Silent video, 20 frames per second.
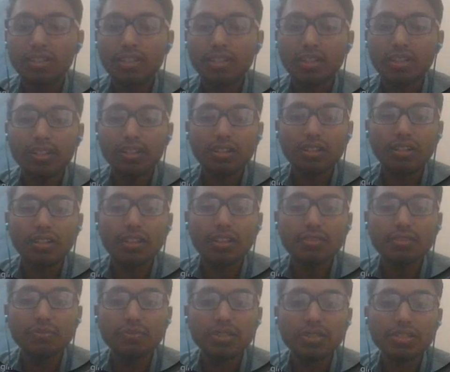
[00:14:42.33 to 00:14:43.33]
and
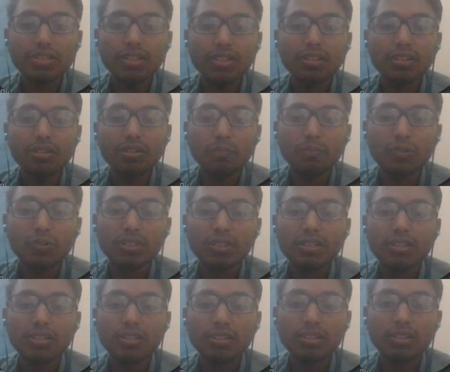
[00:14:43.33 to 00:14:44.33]
analyze which 10
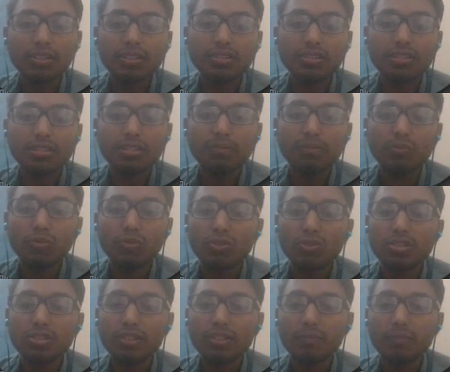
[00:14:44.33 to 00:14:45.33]
component contains the
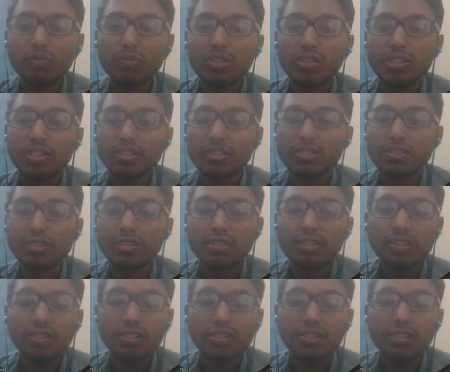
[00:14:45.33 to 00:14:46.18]
most important